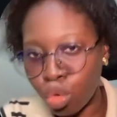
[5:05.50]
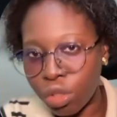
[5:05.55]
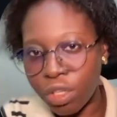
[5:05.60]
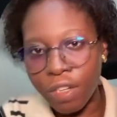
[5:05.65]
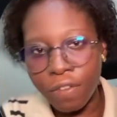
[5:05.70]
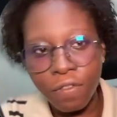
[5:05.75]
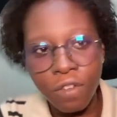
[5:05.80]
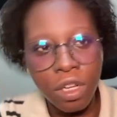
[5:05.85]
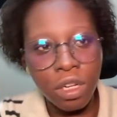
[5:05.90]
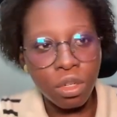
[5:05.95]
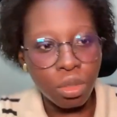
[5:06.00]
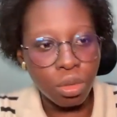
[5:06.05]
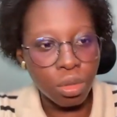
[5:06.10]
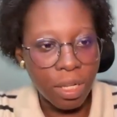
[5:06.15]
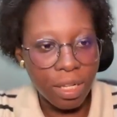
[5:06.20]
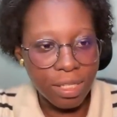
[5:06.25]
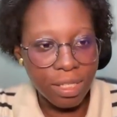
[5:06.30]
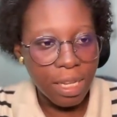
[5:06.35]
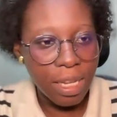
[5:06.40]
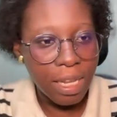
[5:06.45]
definitely
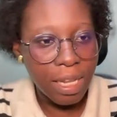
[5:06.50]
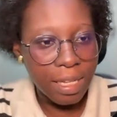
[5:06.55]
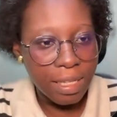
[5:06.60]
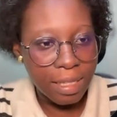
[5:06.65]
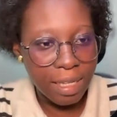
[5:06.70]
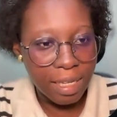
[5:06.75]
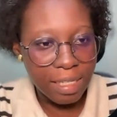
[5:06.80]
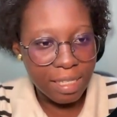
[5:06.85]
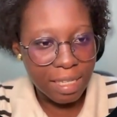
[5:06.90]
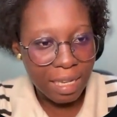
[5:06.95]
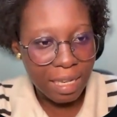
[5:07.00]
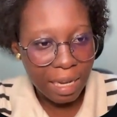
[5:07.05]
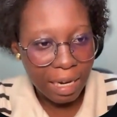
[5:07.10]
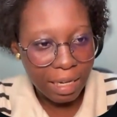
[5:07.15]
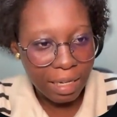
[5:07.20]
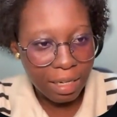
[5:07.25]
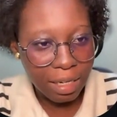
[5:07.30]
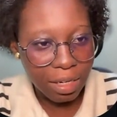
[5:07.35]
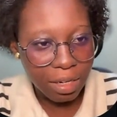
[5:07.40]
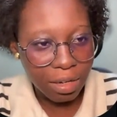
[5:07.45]
know that there's a
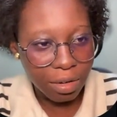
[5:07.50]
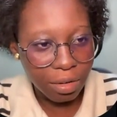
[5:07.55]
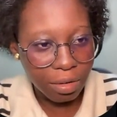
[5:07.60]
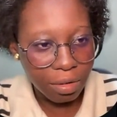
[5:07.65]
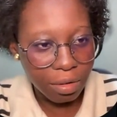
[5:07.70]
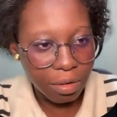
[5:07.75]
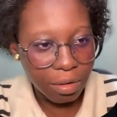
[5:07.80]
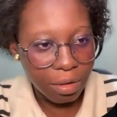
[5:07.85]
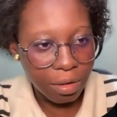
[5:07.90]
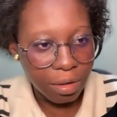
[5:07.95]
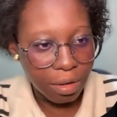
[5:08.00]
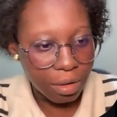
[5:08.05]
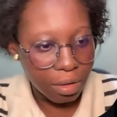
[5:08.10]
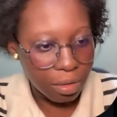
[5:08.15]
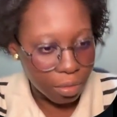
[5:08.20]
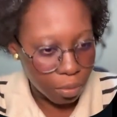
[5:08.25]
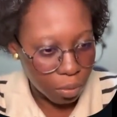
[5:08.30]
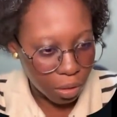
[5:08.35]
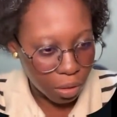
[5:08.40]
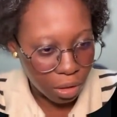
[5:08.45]
line here.
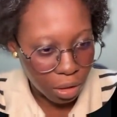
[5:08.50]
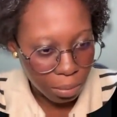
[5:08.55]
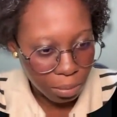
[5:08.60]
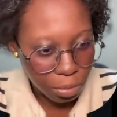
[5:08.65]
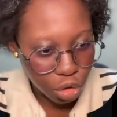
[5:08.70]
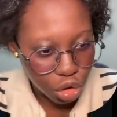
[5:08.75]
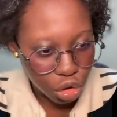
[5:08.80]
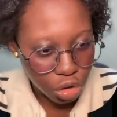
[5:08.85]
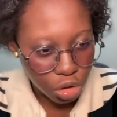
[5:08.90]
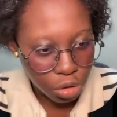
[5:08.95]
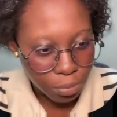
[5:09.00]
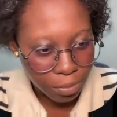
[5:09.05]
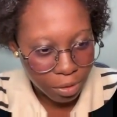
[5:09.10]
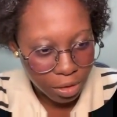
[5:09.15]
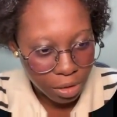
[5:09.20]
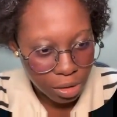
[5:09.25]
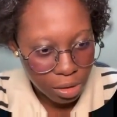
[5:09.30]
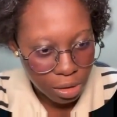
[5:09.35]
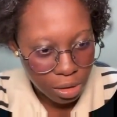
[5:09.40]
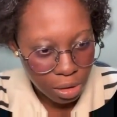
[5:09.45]
Wait, let me change
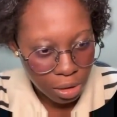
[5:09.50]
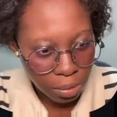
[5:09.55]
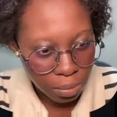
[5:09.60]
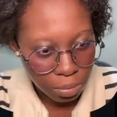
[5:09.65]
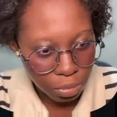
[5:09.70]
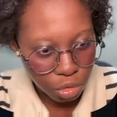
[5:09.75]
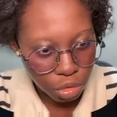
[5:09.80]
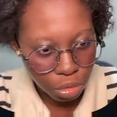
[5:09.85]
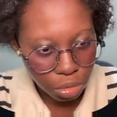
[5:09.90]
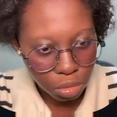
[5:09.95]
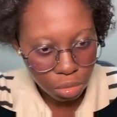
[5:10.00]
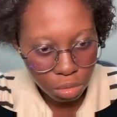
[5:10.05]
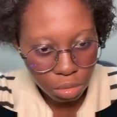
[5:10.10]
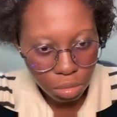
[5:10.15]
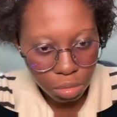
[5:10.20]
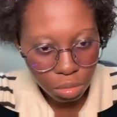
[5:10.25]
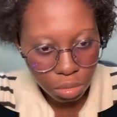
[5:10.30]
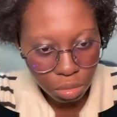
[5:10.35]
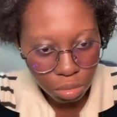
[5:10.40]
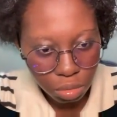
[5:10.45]
my scene
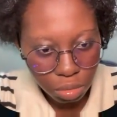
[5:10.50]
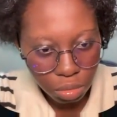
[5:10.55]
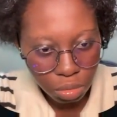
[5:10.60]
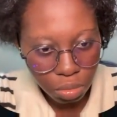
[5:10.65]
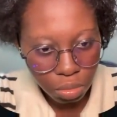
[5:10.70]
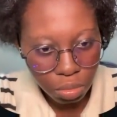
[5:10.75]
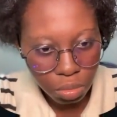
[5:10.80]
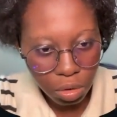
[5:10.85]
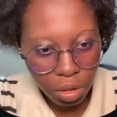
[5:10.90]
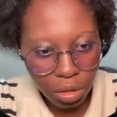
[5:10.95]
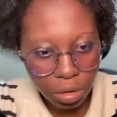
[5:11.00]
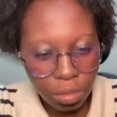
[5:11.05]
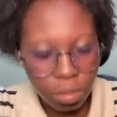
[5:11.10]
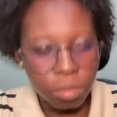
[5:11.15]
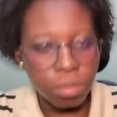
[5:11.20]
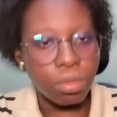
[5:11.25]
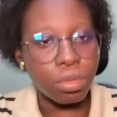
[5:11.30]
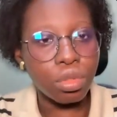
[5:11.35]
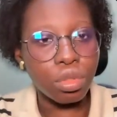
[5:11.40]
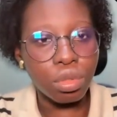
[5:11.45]
just so I
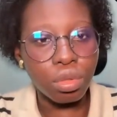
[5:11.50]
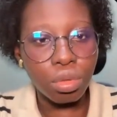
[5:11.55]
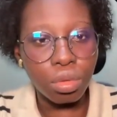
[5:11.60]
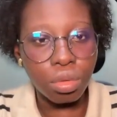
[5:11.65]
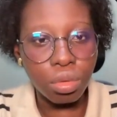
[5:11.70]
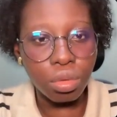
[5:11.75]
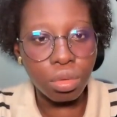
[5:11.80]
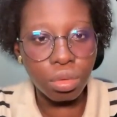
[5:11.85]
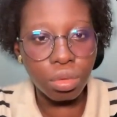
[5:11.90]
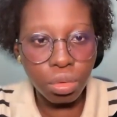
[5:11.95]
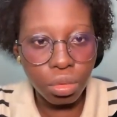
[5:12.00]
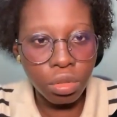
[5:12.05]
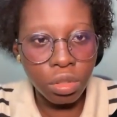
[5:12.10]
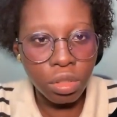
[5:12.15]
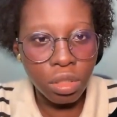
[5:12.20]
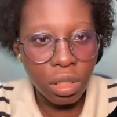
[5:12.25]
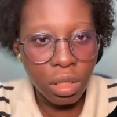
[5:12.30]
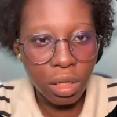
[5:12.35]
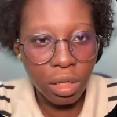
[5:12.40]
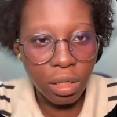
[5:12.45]
could show you
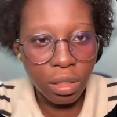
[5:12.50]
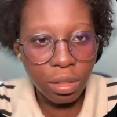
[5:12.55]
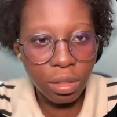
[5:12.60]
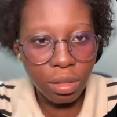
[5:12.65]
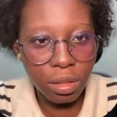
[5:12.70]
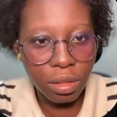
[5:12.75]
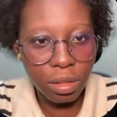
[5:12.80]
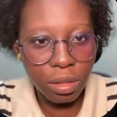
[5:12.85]
the line.